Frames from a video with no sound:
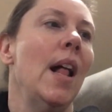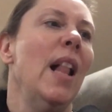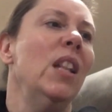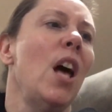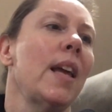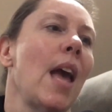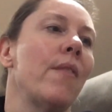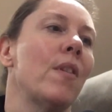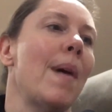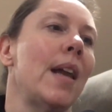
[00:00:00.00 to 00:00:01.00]
Look,
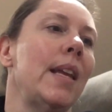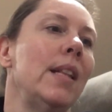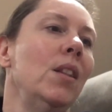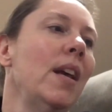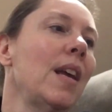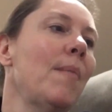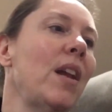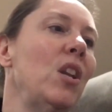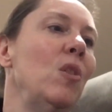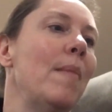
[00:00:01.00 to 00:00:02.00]
everybody, look at
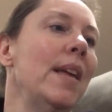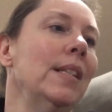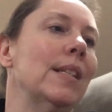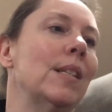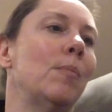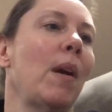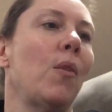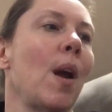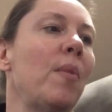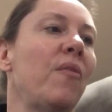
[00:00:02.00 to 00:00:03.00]
my new mittens. My
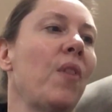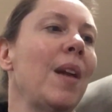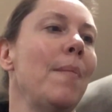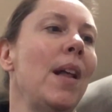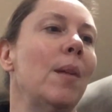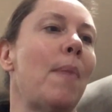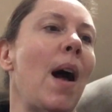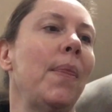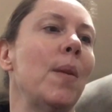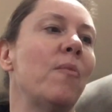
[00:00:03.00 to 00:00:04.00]
Grandpa Frank Miller
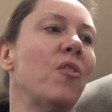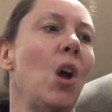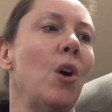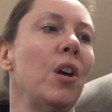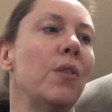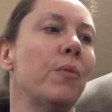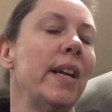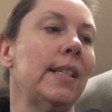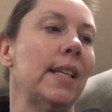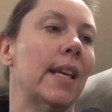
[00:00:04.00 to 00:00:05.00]
bought them for no good
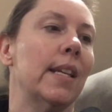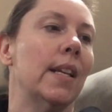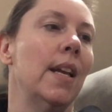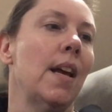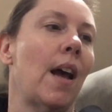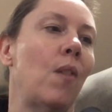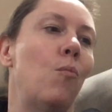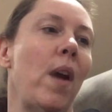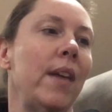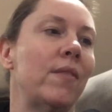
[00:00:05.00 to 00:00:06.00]
reason. I
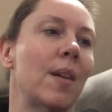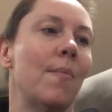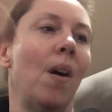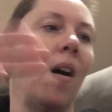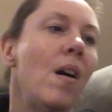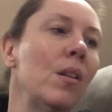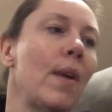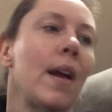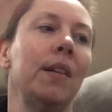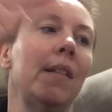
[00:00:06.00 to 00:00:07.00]
waved them all
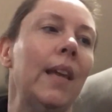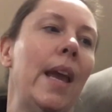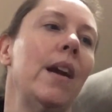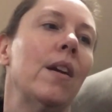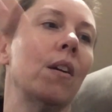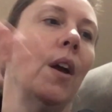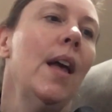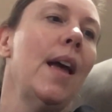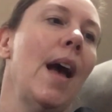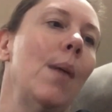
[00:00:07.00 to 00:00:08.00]
around in the air.
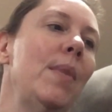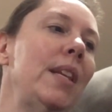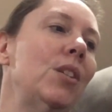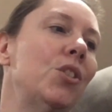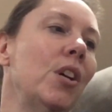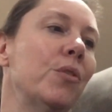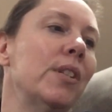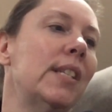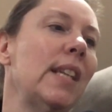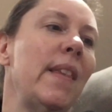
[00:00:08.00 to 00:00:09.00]
How many children
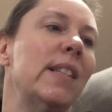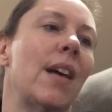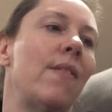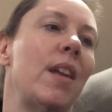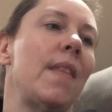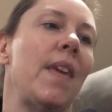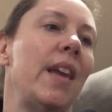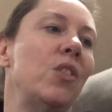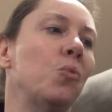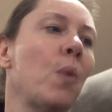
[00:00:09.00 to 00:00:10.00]
see these lovely
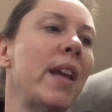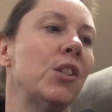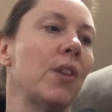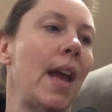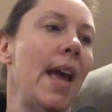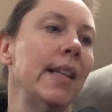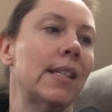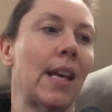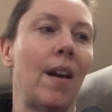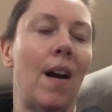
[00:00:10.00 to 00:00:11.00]
things? Raise your
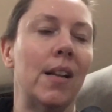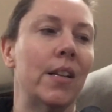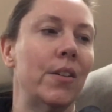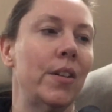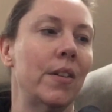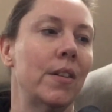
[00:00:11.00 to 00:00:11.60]
hands, I hollered.